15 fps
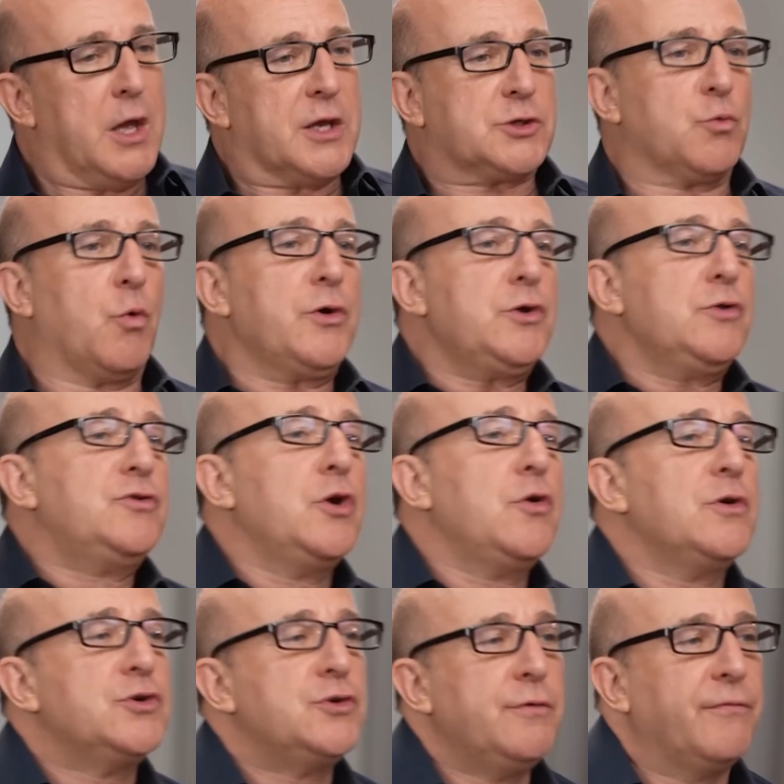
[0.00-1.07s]
So what you do
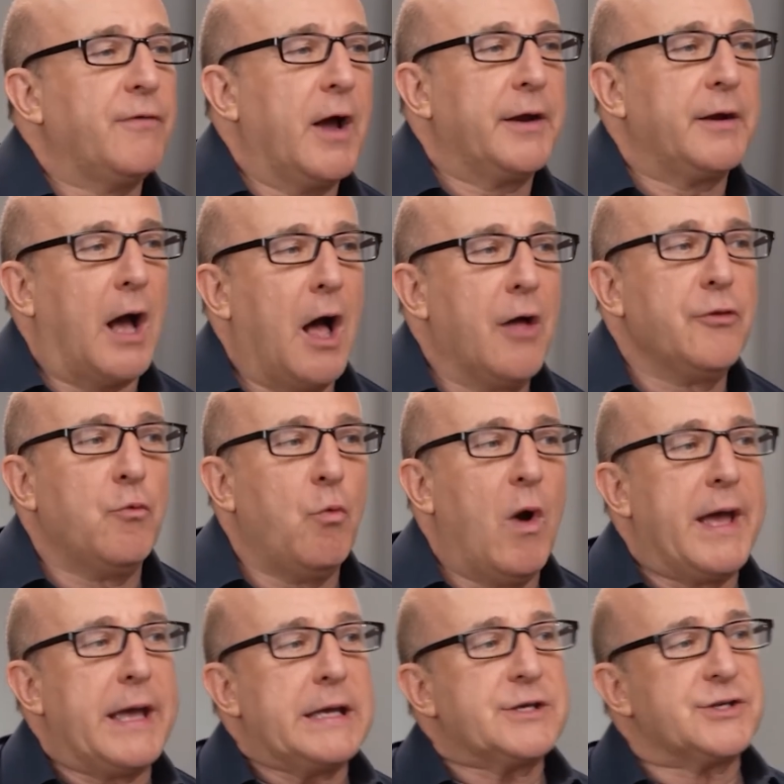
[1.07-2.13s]
is you find other
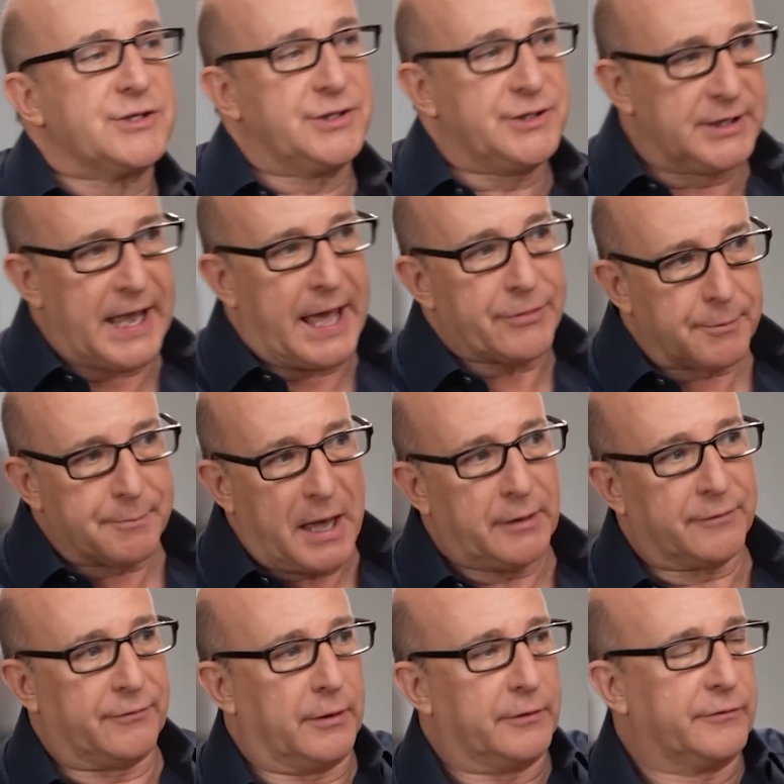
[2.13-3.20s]
ways to get the
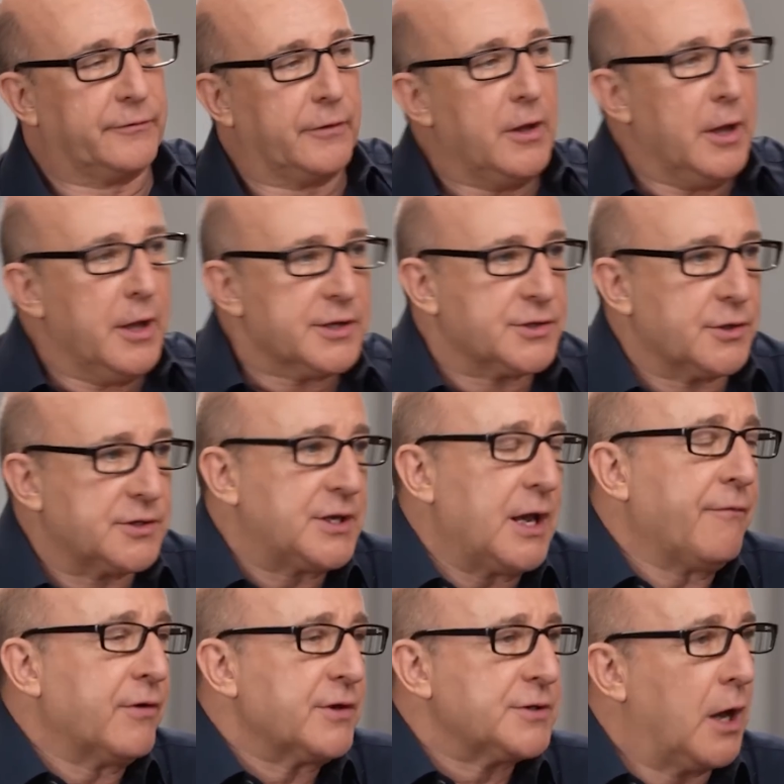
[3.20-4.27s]
benefits. So say,
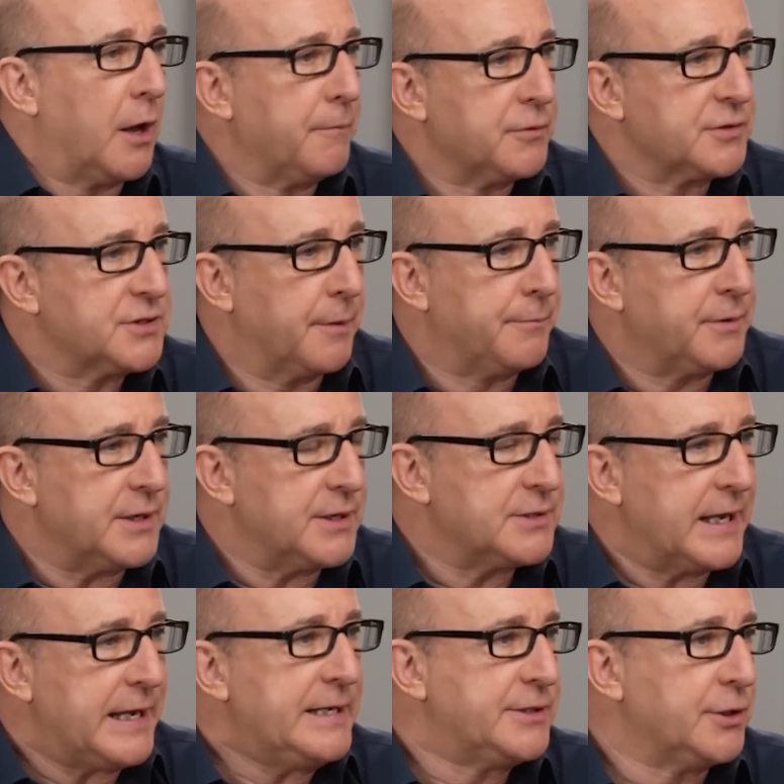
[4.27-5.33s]
for example, somebody is
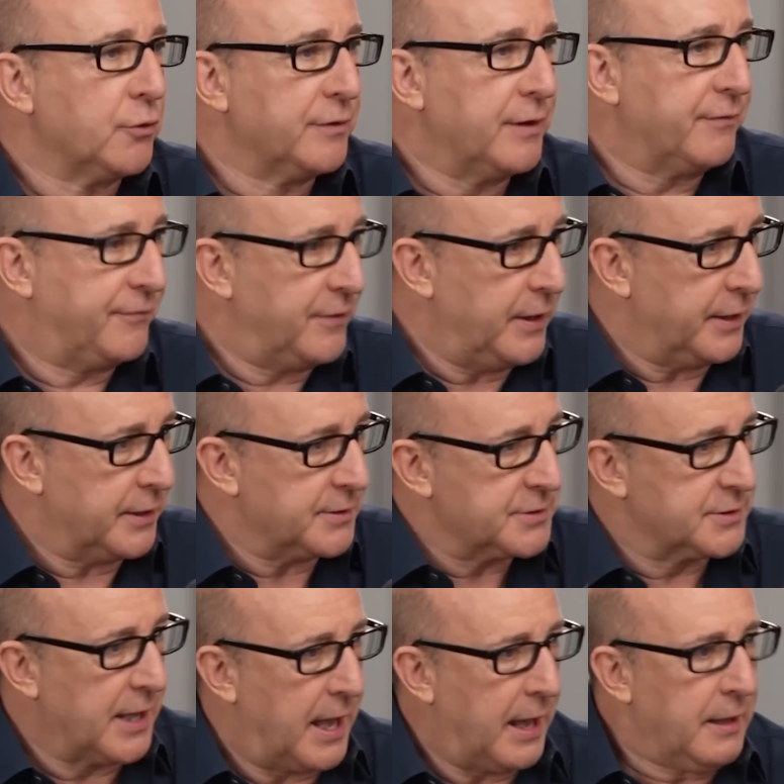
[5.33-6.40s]
eating on their
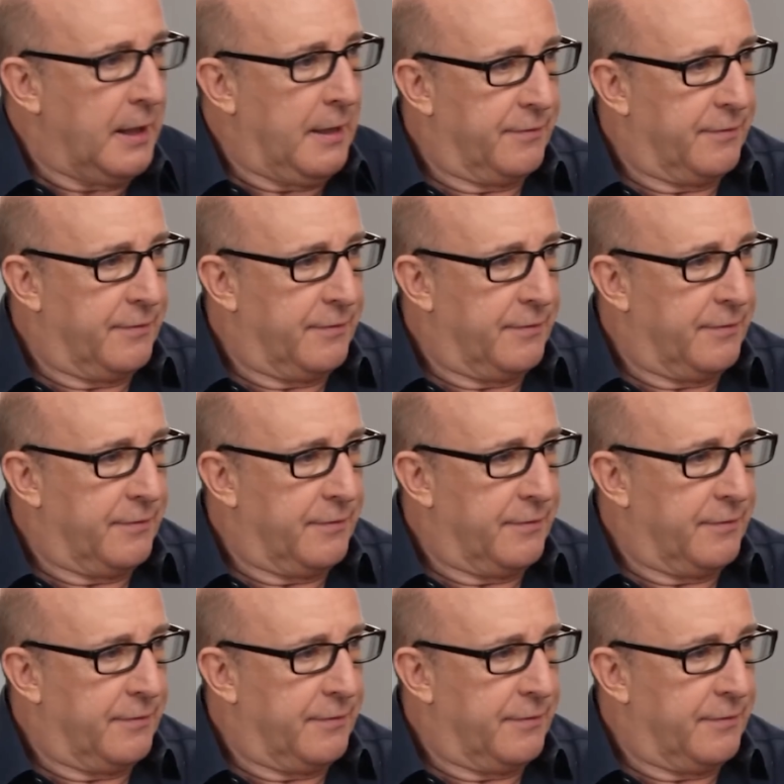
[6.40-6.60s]
feelings. They're